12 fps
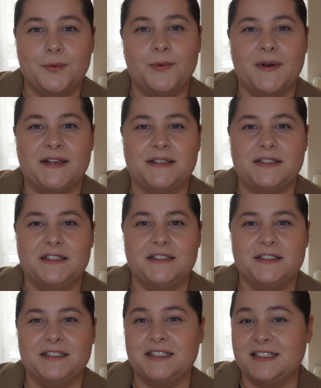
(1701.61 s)
when
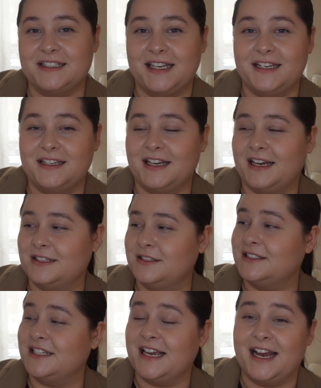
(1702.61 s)
she said that
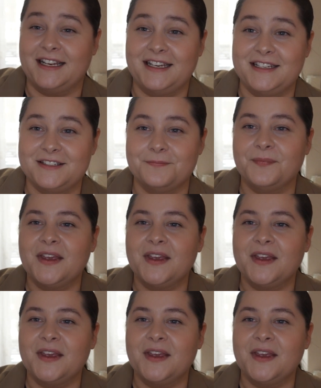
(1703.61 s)
she had it.